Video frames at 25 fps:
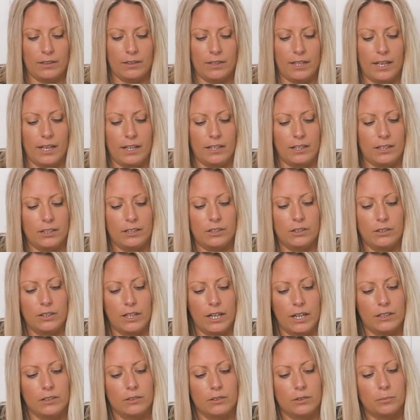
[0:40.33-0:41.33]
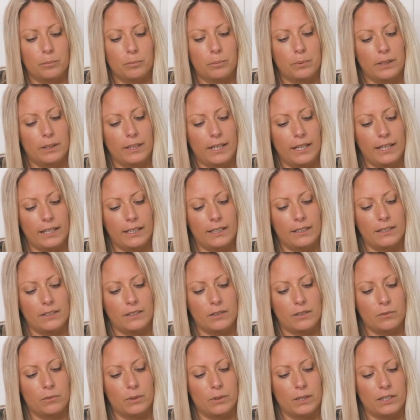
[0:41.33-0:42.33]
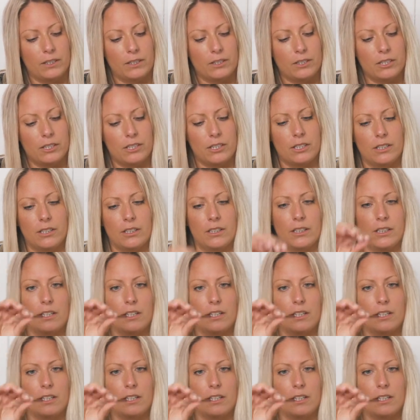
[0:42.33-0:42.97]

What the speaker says: Then you get your blade, which